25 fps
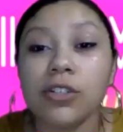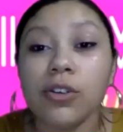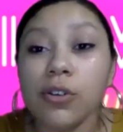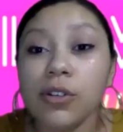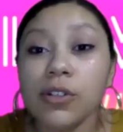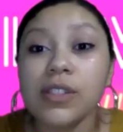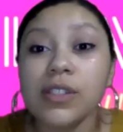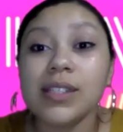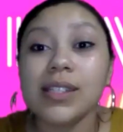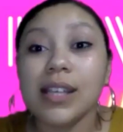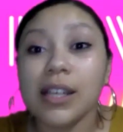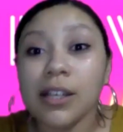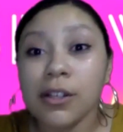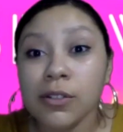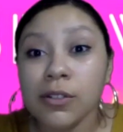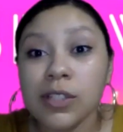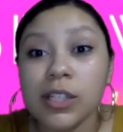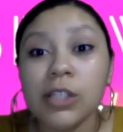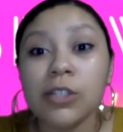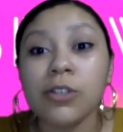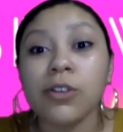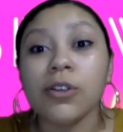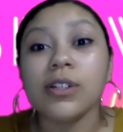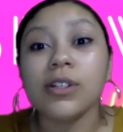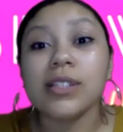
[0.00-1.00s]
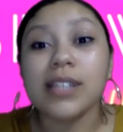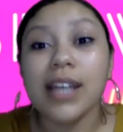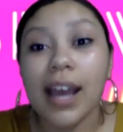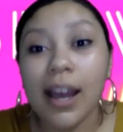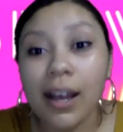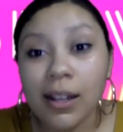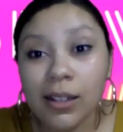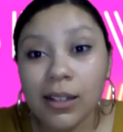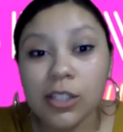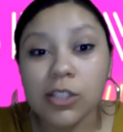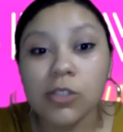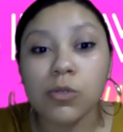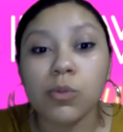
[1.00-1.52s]
skills and your
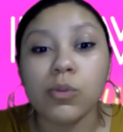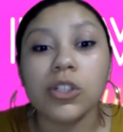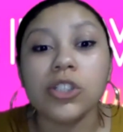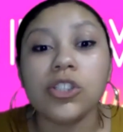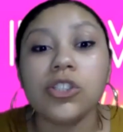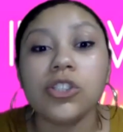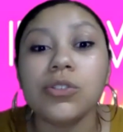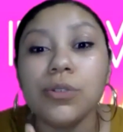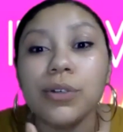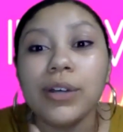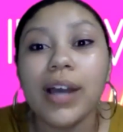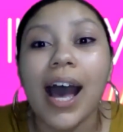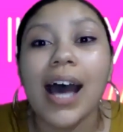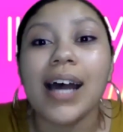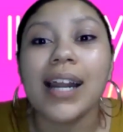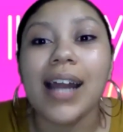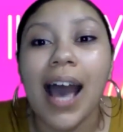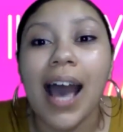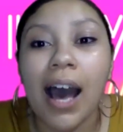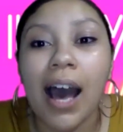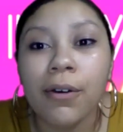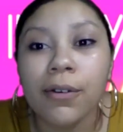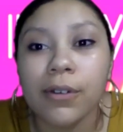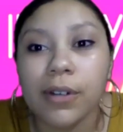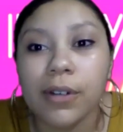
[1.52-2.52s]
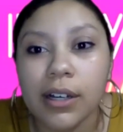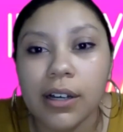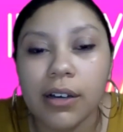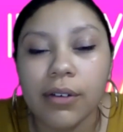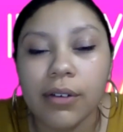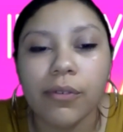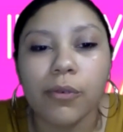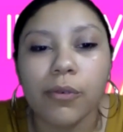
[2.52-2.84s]
talents, once you got out of,